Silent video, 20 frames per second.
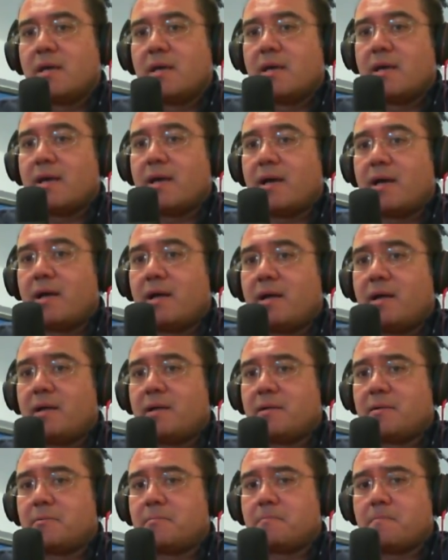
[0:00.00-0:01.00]

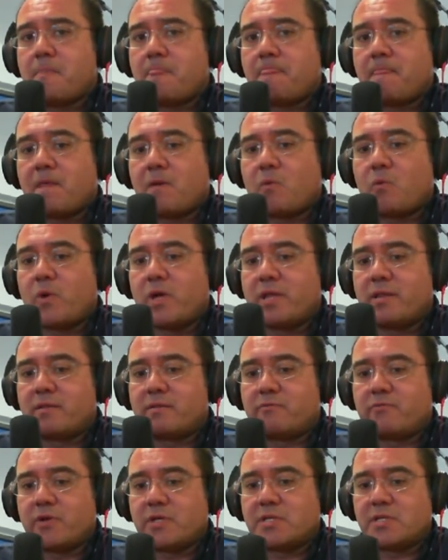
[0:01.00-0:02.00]
And with
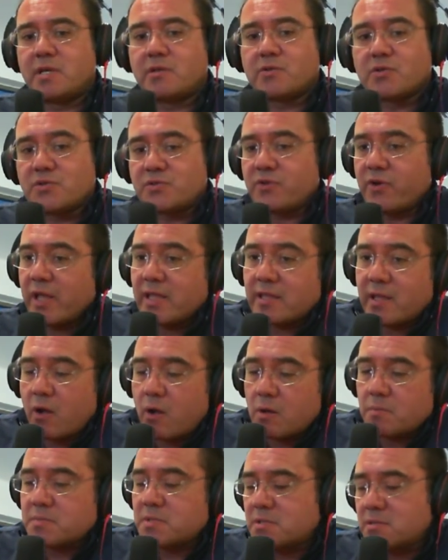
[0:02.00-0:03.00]
330
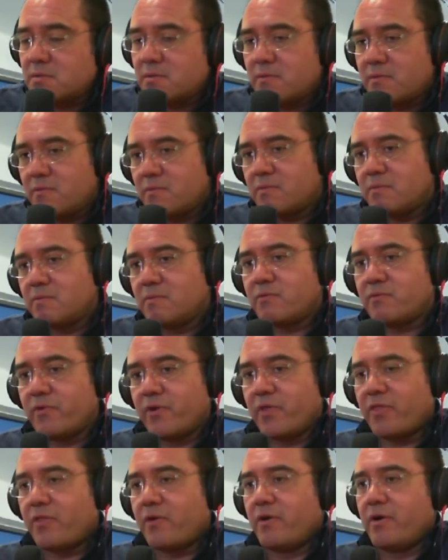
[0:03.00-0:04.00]
ohms,
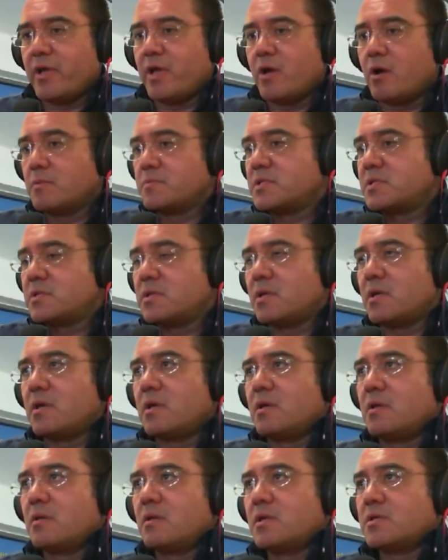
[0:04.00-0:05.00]
330 ohms
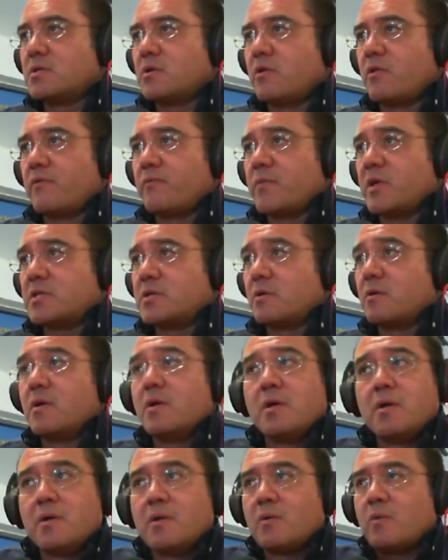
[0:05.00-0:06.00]
in the south of Mexico,
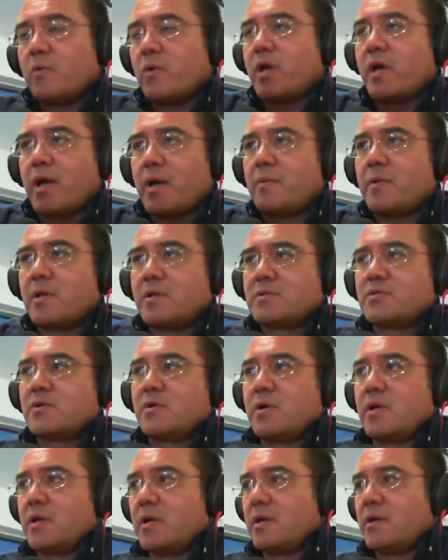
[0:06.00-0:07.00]
we have
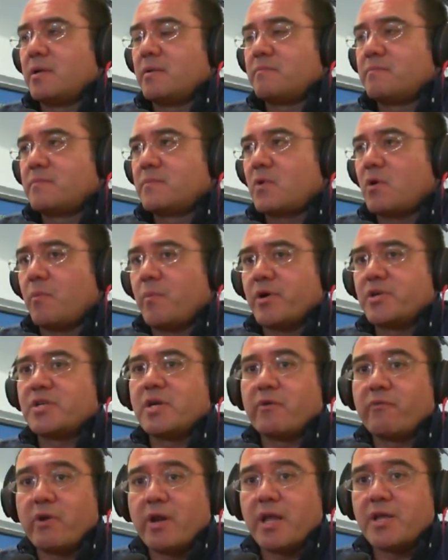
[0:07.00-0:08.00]
also a
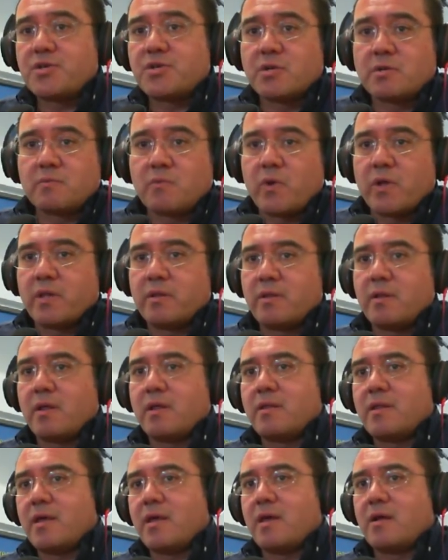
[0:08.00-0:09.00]
commercial relation with
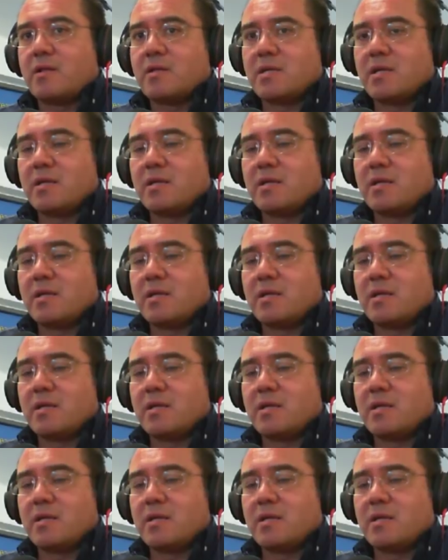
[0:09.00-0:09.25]
they are